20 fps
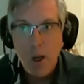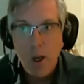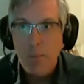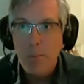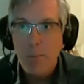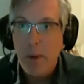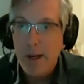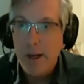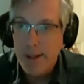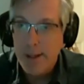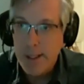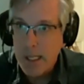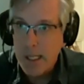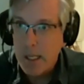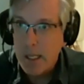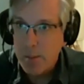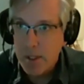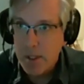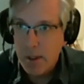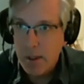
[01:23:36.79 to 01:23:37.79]
But at the
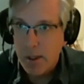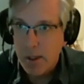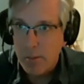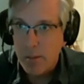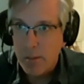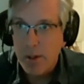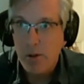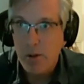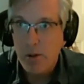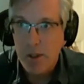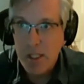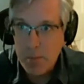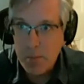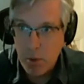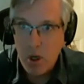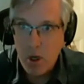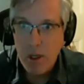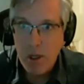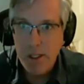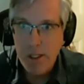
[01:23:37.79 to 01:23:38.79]
same time, the
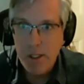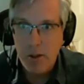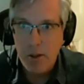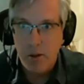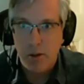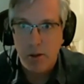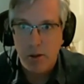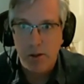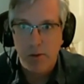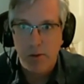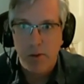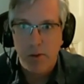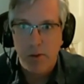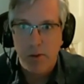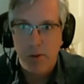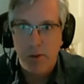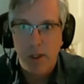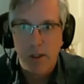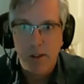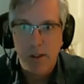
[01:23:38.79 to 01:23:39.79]
response to those
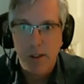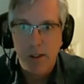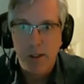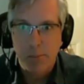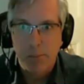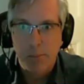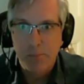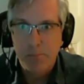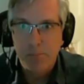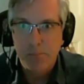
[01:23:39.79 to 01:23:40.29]
events,